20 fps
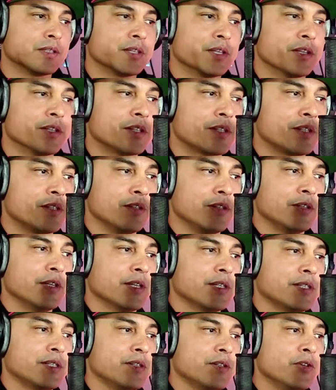This
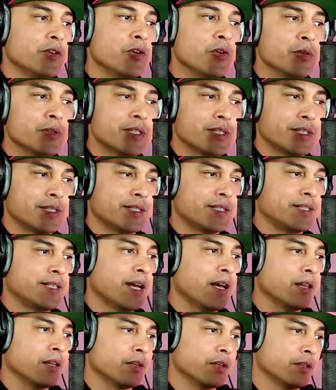new
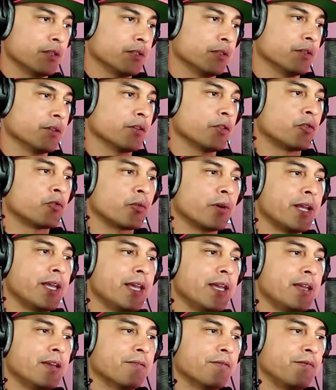Stellar
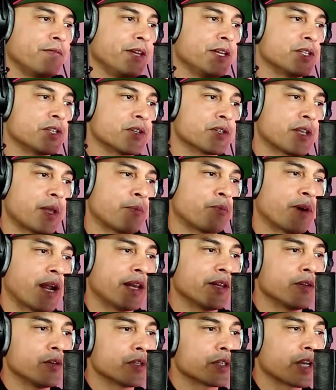3 features a
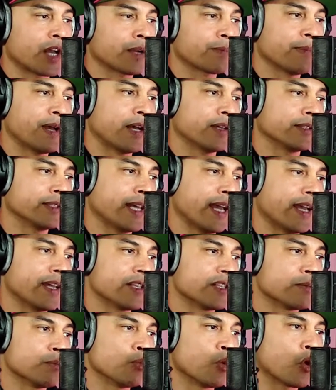brand new shock mount that
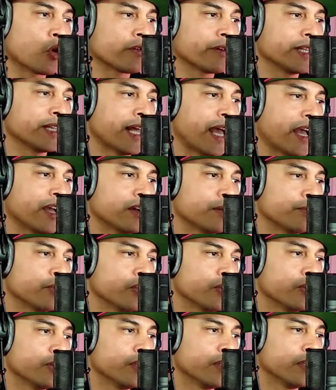is more
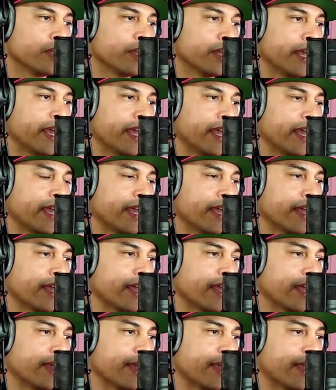reliable,
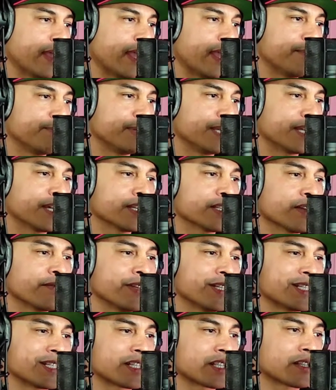and because
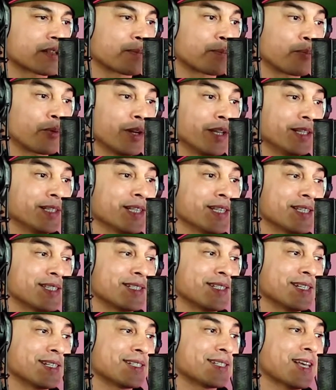of its
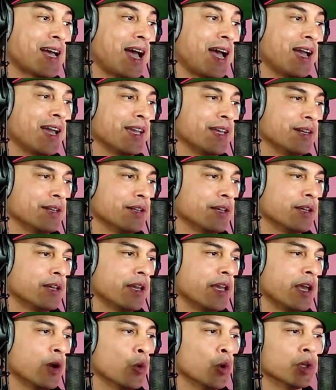springless design,
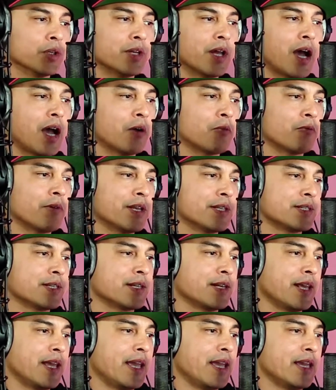it will not
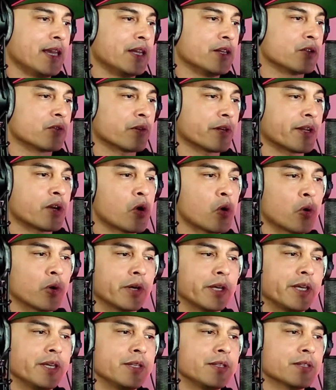resonate in your
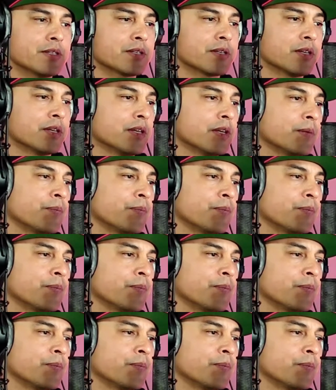recordings.